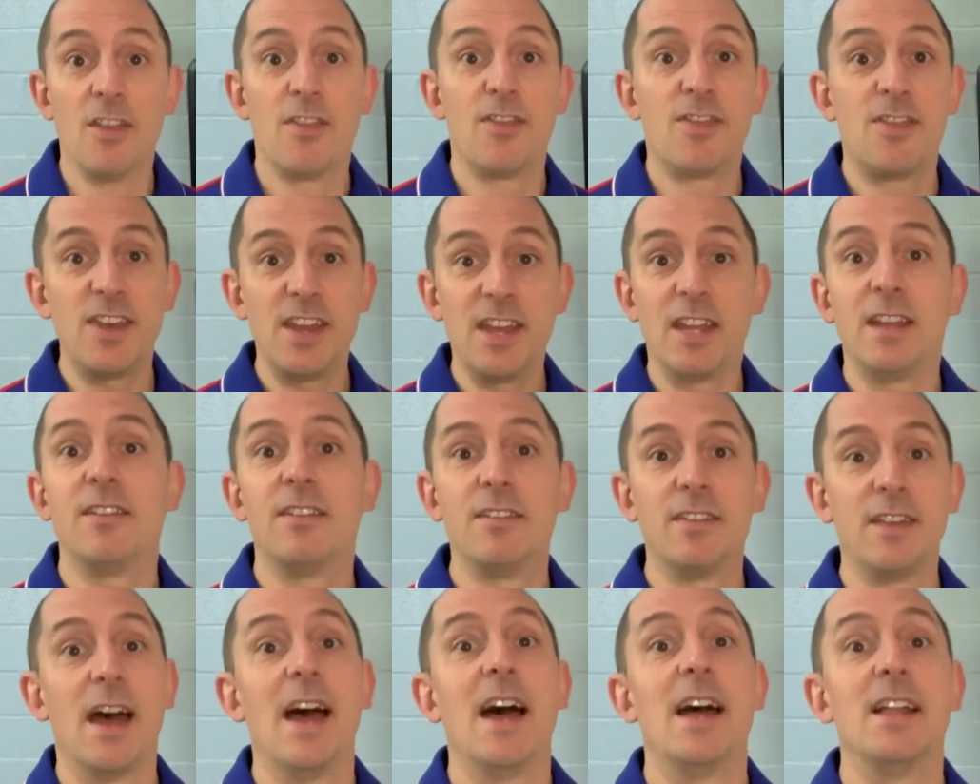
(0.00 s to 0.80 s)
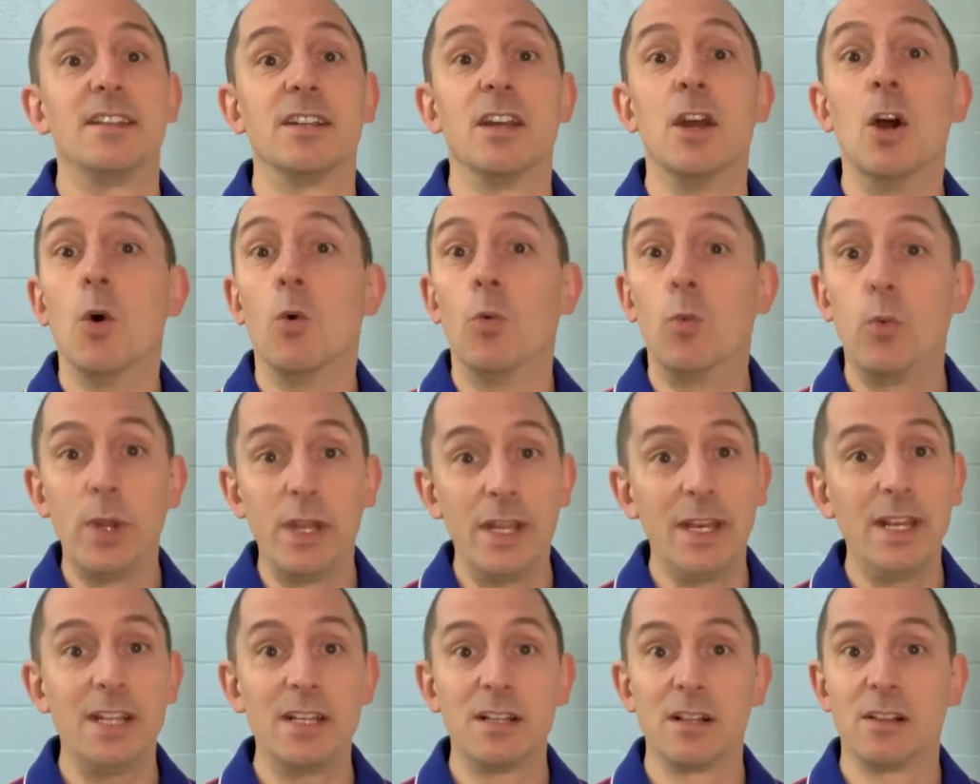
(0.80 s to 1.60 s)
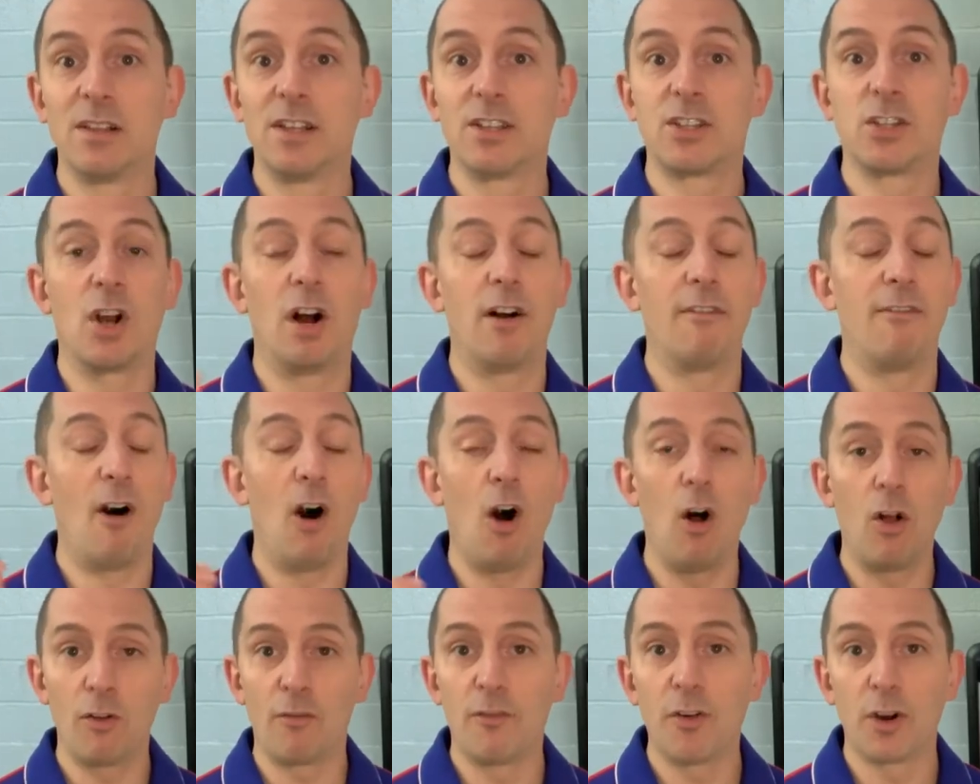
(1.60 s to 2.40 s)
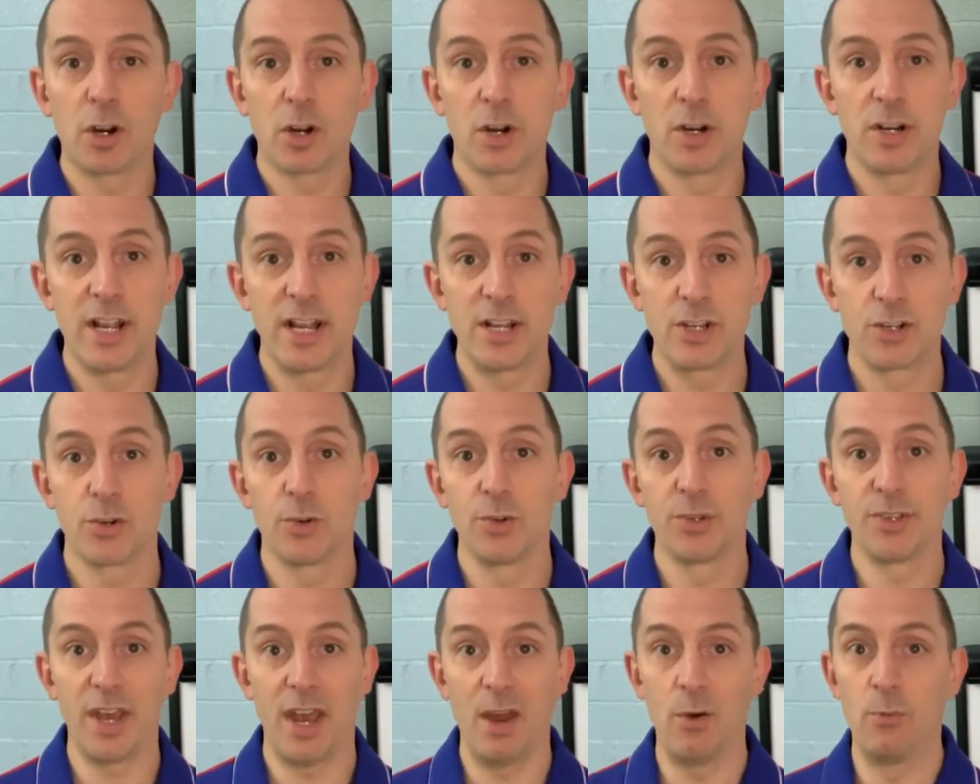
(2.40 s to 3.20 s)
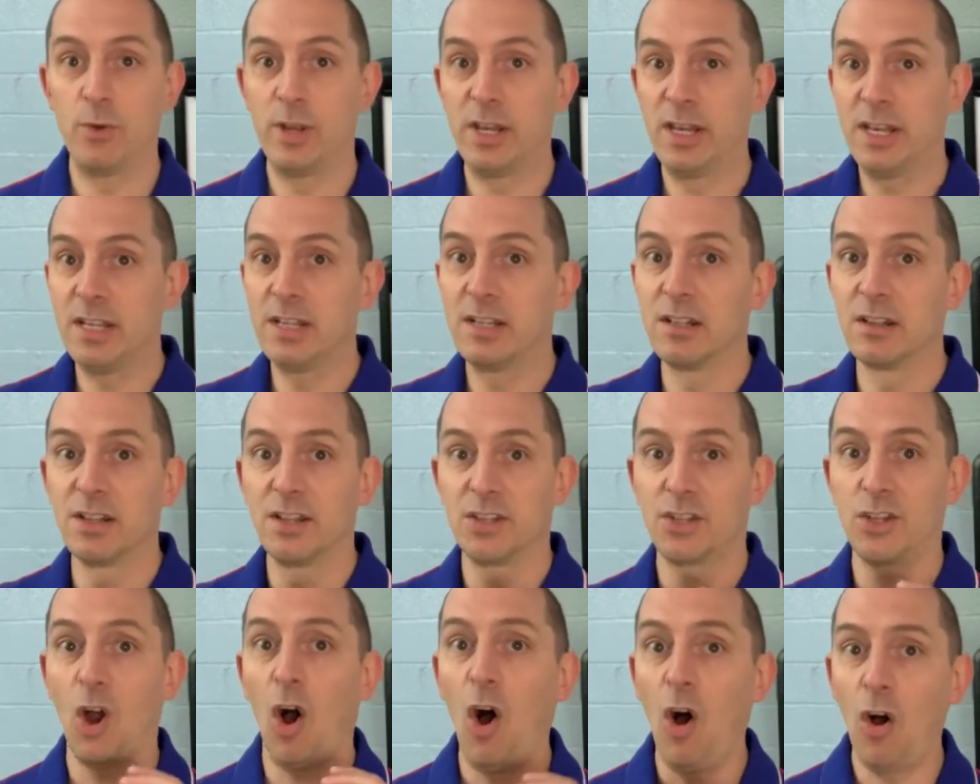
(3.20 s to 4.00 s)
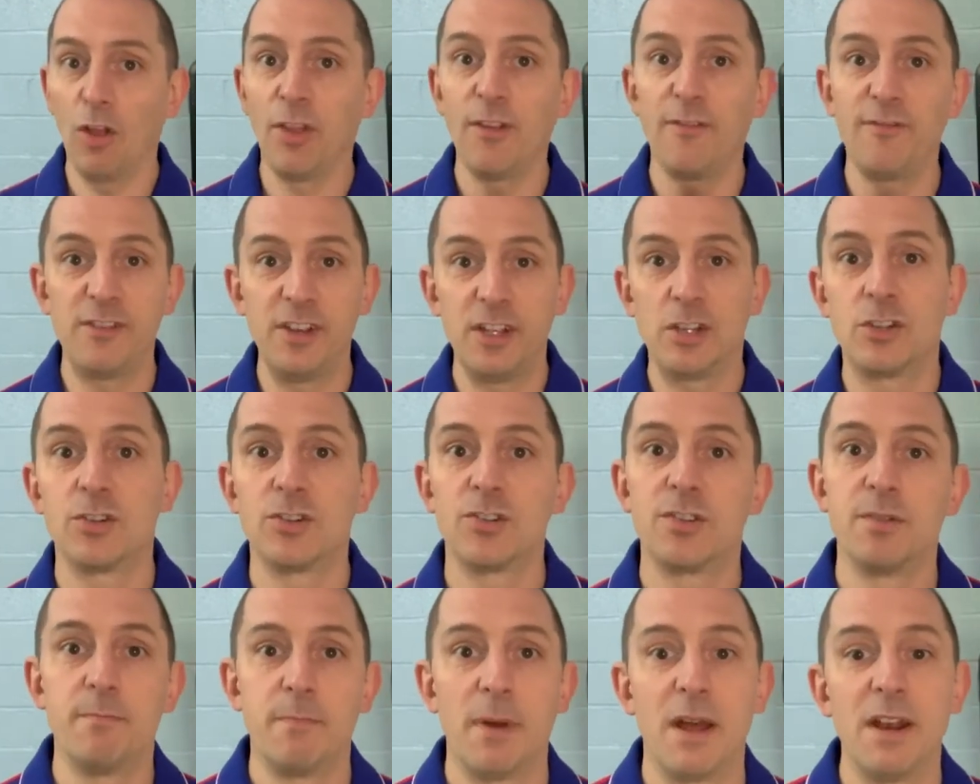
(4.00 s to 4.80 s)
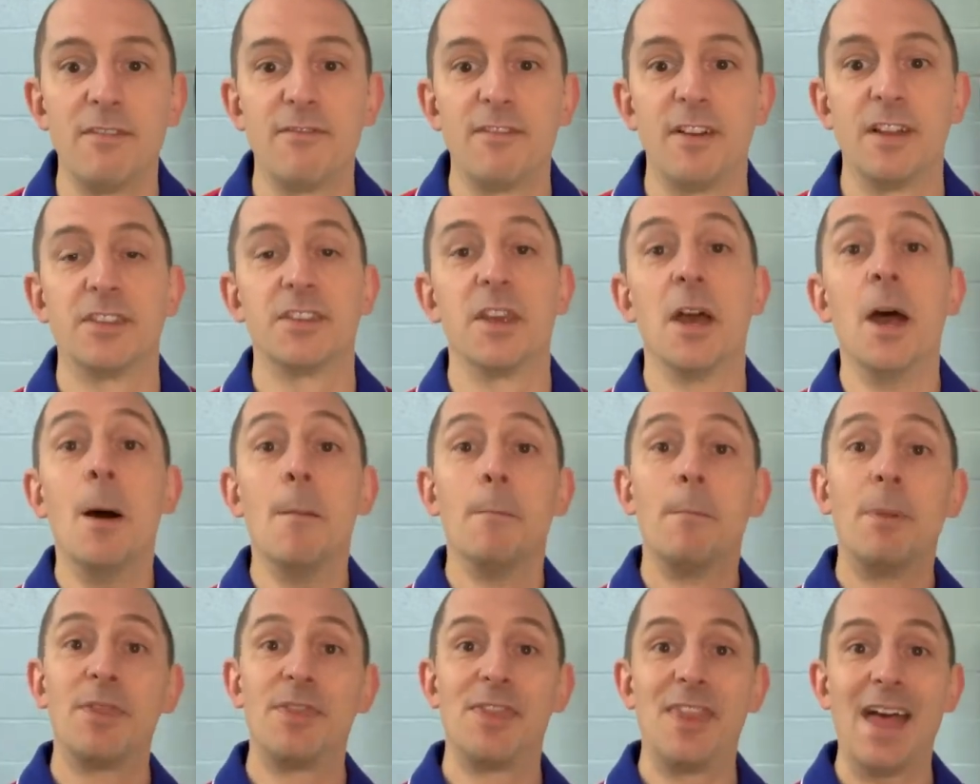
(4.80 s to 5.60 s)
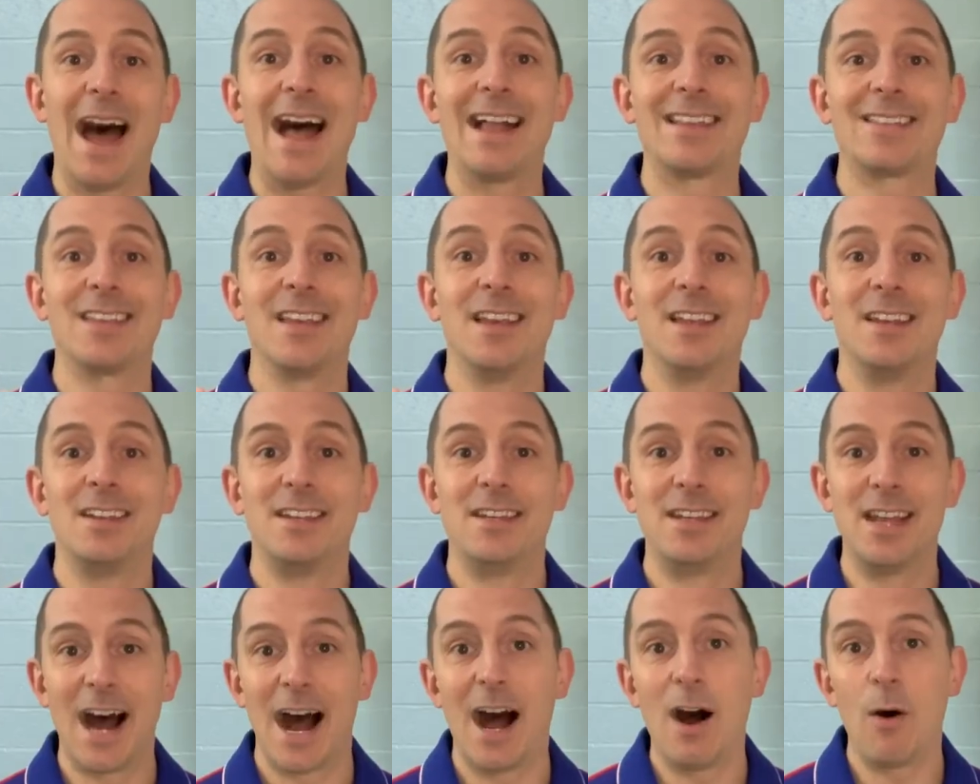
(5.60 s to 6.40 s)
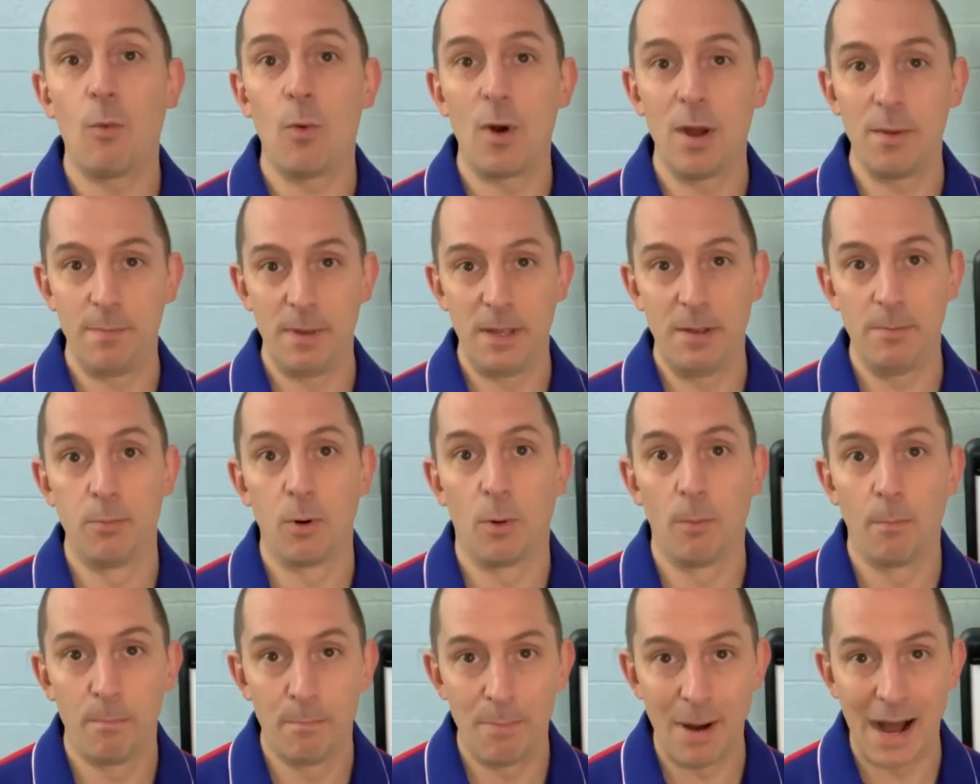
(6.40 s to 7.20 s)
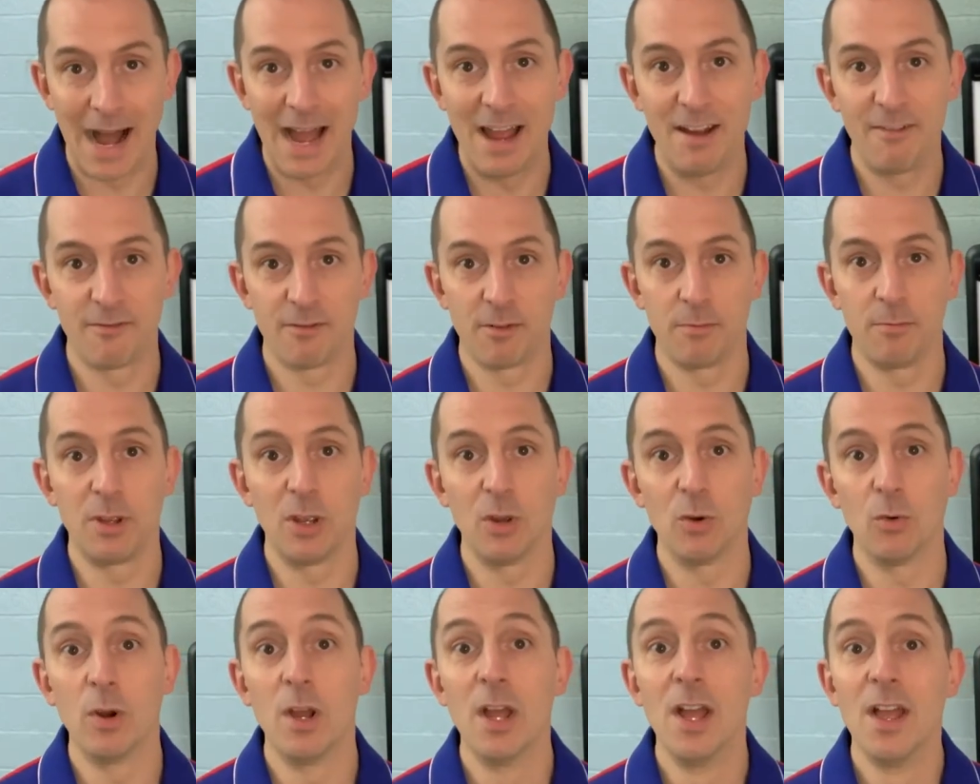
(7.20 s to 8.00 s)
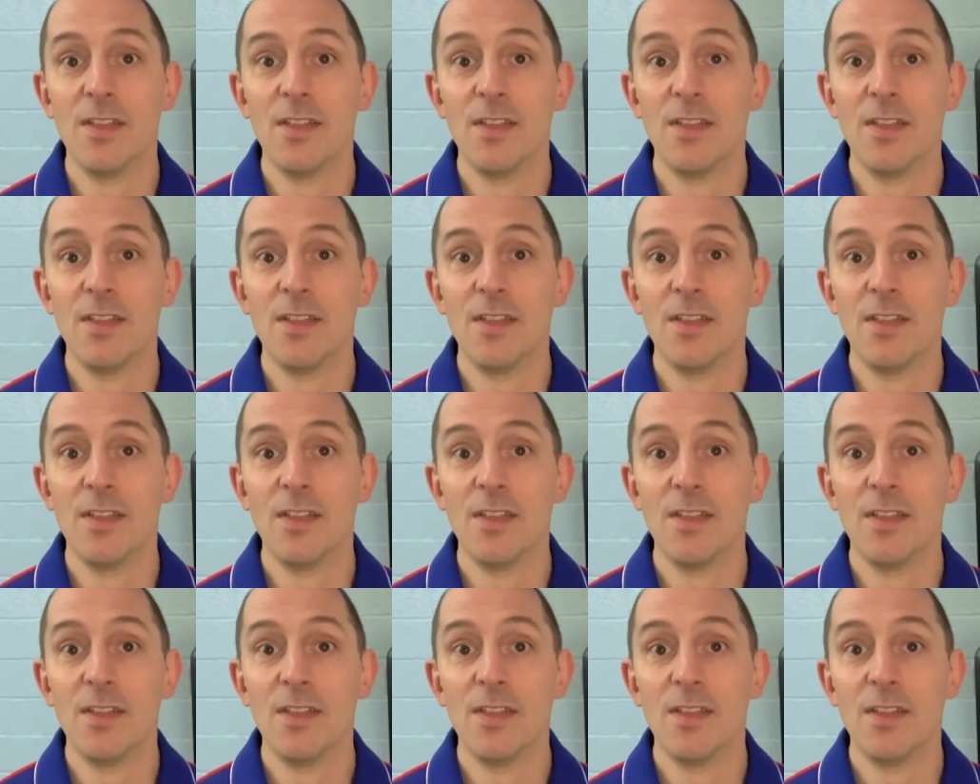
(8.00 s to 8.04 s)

think that we need to list off all of our credentials and we need to list all the features and benefits, but that's not why people buy from you.